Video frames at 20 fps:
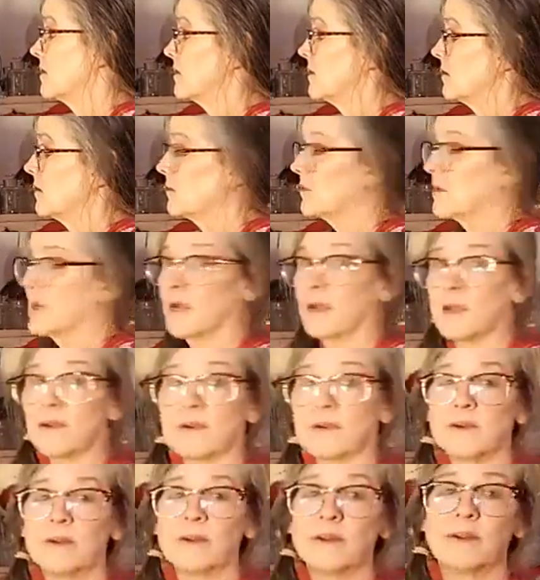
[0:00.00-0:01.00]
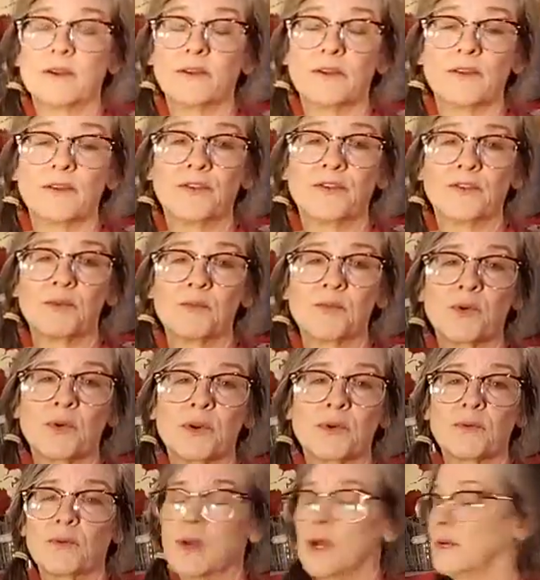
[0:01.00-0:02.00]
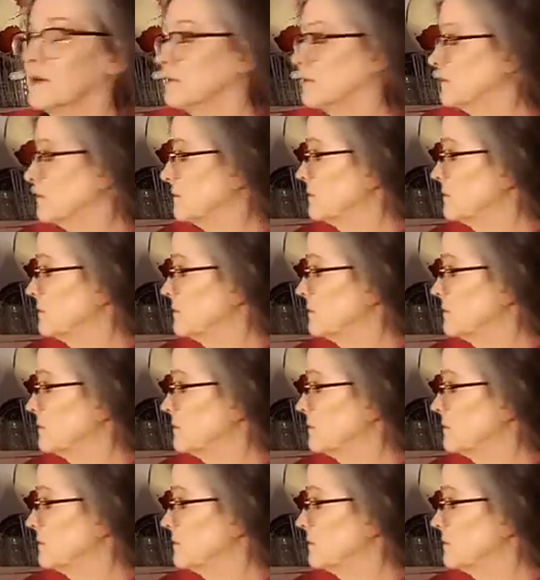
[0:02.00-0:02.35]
There we go. Support one.